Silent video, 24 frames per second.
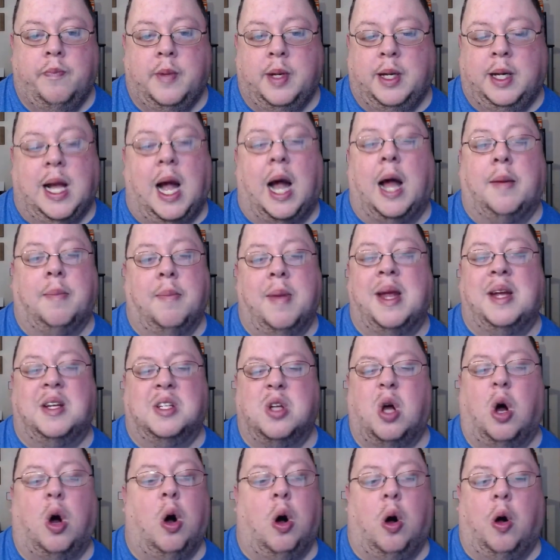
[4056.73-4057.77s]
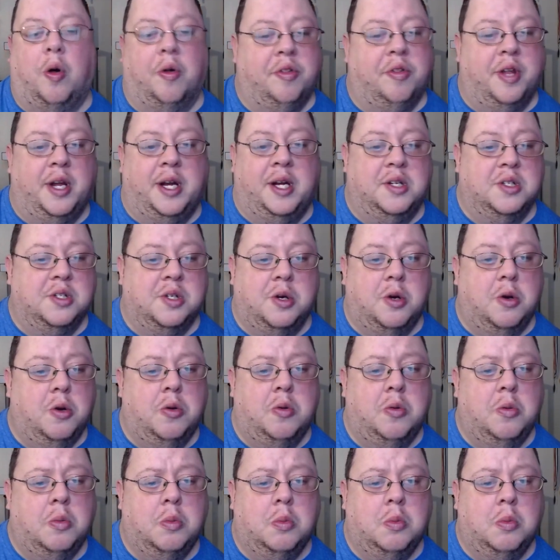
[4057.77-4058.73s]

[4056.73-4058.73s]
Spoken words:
God makes all things new.